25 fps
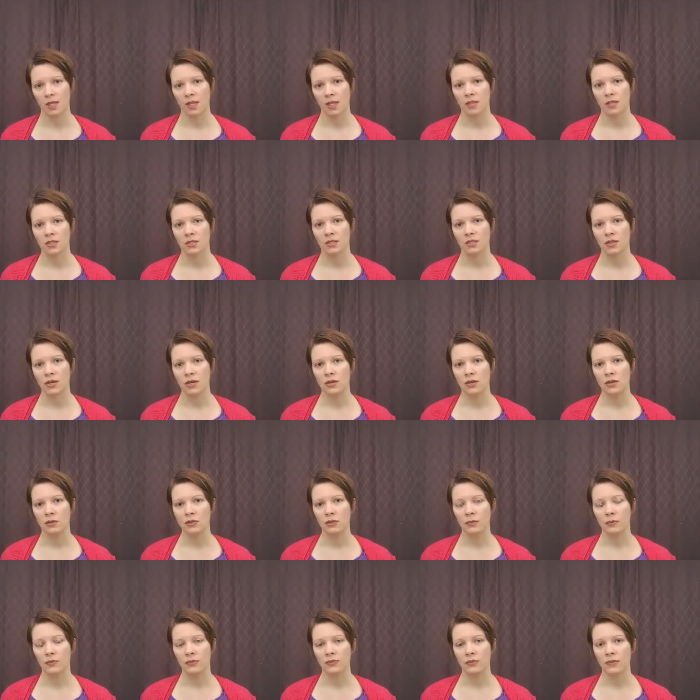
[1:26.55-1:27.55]

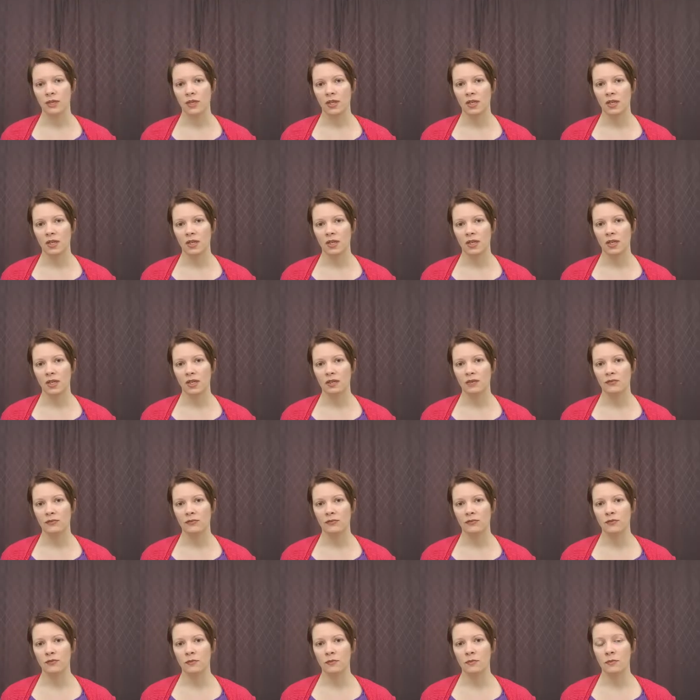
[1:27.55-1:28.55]
So if
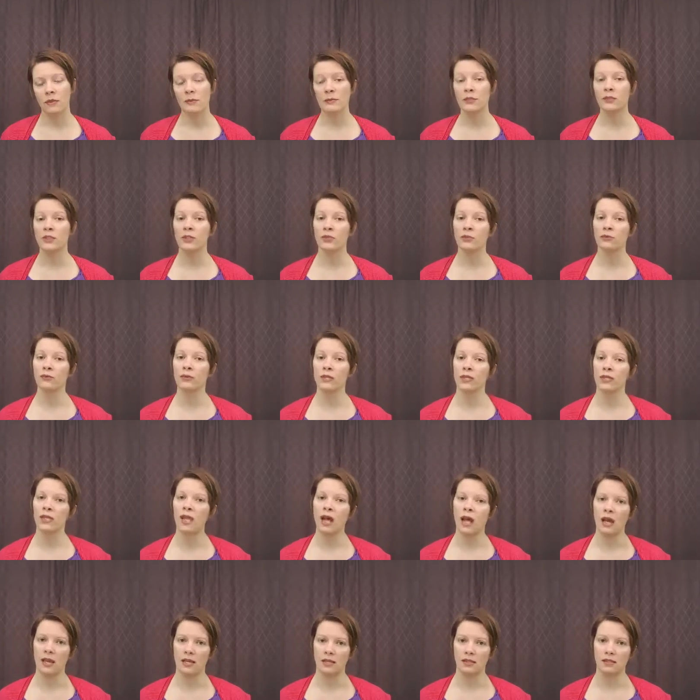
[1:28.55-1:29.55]
maybe you didn't
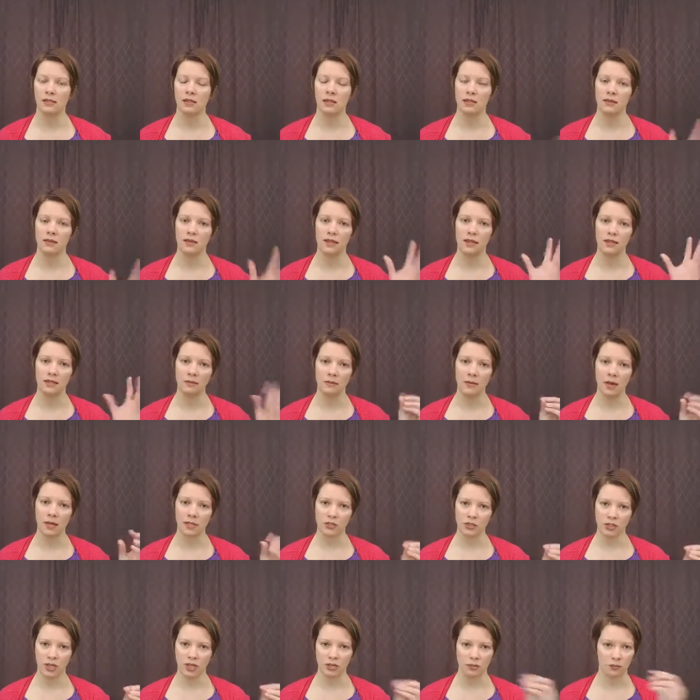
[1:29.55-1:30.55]
realize that the mind
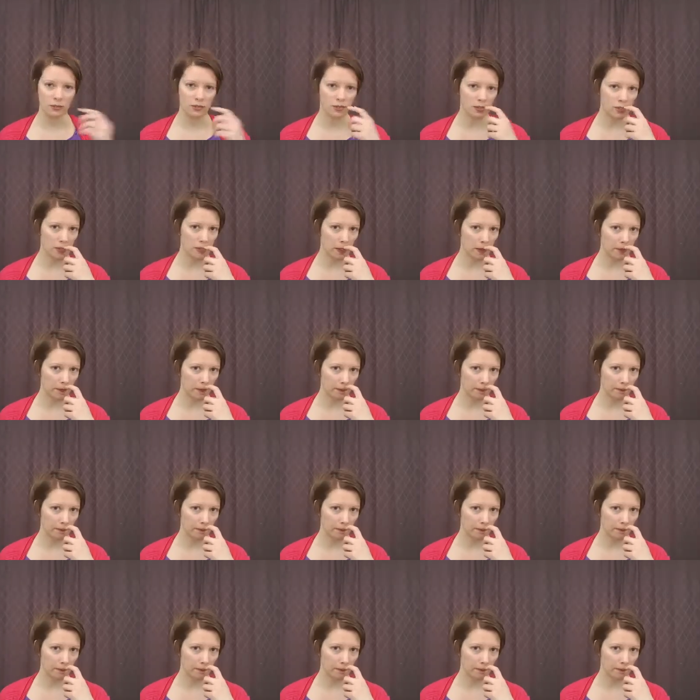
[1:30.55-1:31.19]
chatter was there,